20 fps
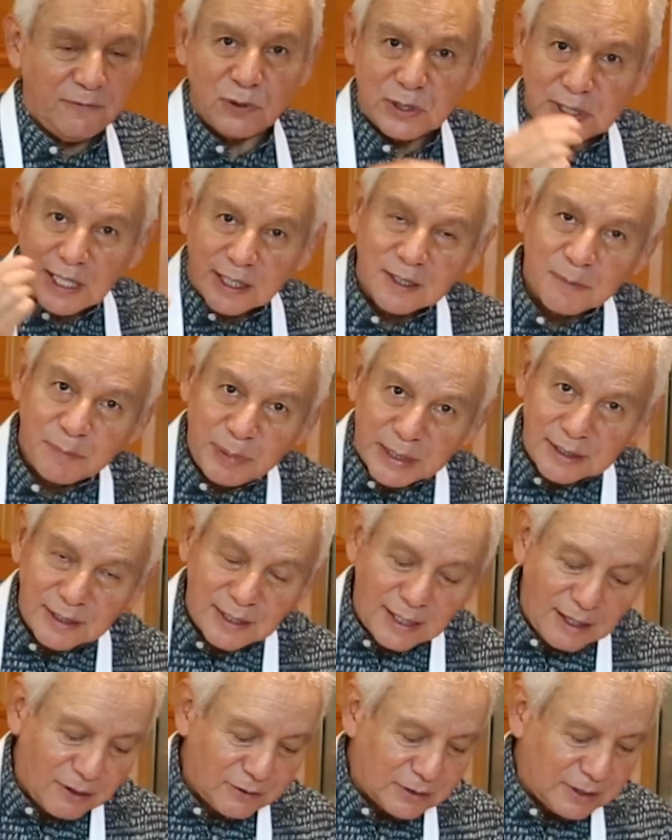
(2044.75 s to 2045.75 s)
you take the button
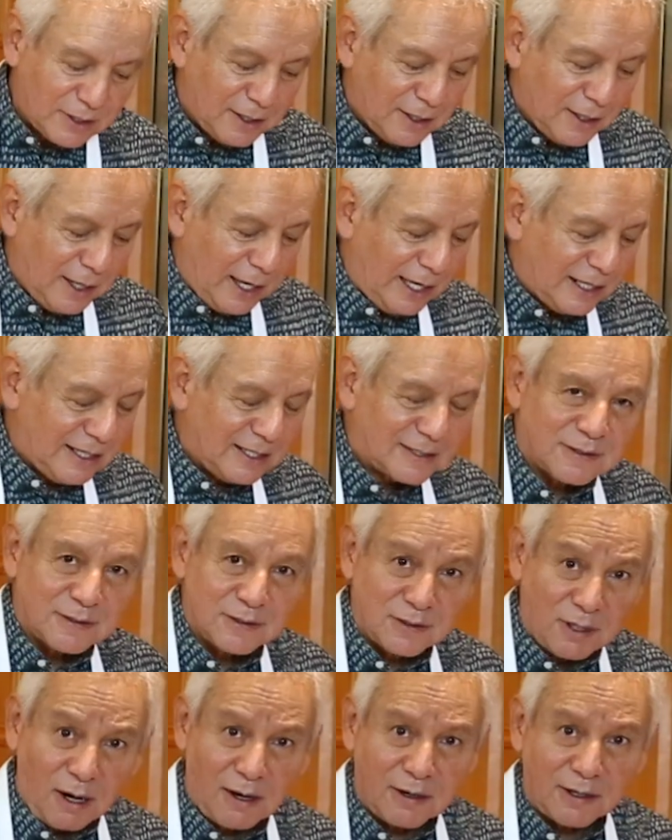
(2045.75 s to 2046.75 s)
out and it's
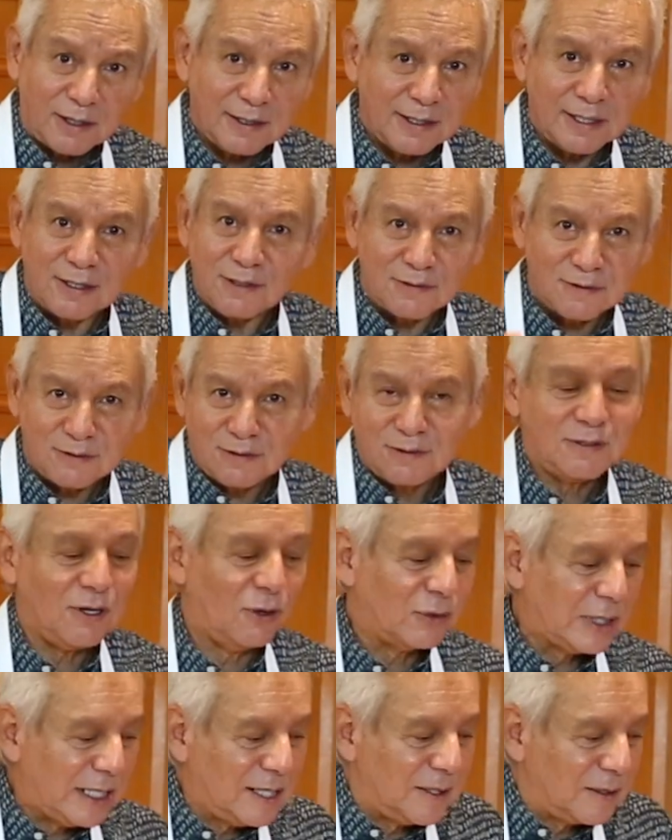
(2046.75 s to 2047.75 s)
dark, then don't
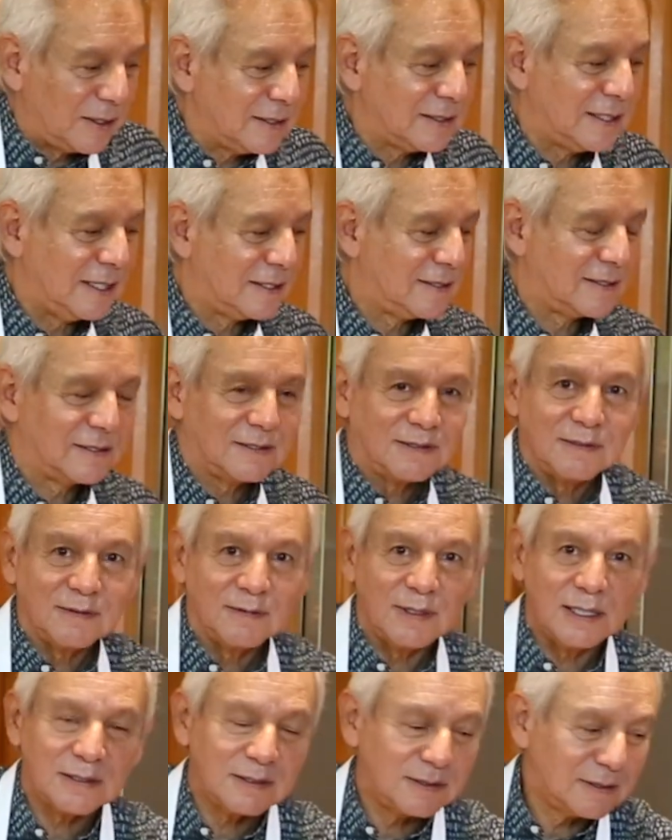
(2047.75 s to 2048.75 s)
get it because it's
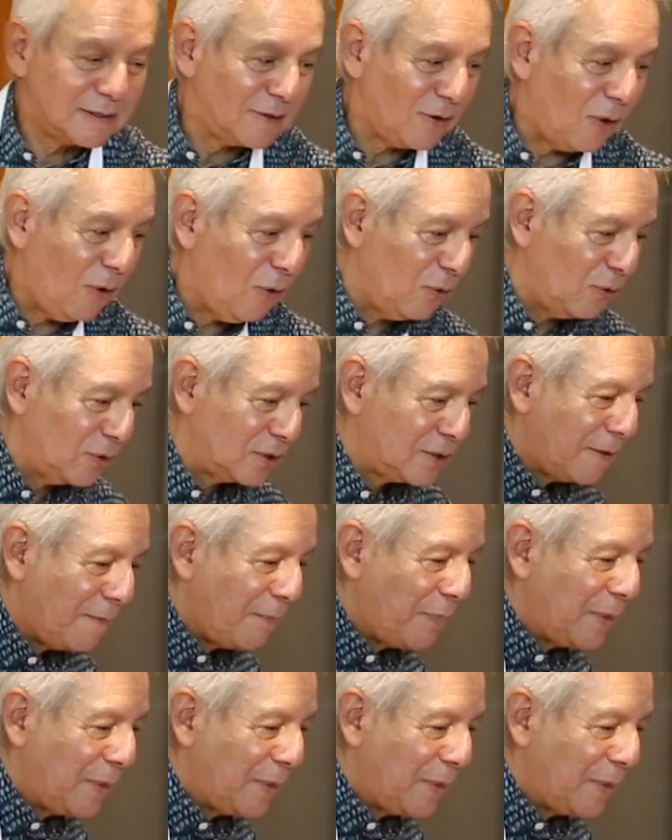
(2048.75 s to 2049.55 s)
old.